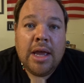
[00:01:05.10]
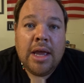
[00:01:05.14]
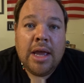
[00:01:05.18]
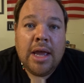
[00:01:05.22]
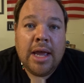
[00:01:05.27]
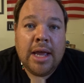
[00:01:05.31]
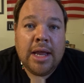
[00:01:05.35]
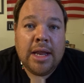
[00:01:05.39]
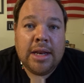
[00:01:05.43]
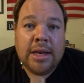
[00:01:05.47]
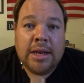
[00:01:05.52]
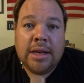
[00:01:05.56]

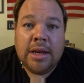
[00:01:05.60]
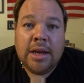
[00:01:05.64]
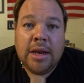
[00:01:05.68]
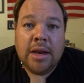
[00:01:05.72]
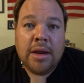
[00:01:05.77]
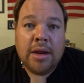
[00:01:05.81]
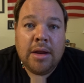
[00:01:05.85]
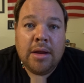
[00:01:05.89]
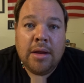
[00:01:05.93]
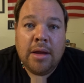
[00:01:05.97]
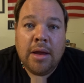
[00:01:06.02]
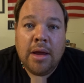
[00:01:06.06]
and
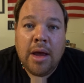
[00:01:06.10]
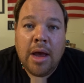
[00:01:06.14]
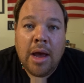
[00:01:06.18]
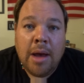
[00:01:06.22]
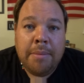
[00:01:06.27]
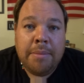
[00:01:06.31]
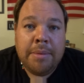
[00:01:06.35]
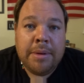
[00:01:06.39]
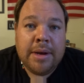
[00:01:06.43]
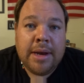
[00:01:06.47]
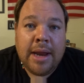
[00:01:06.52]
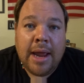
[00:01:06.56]

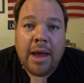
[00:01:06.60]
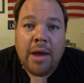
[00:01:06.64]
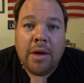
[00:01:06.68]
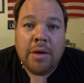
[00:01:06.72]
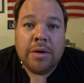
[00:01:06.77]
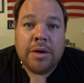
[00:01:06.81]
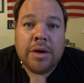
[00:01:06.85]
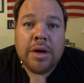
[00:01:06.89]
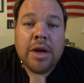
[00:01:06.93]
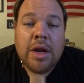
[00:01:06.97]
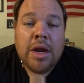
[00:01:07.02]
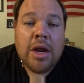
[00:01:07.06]
up and
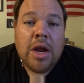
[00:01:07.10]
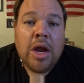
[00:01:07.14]
down,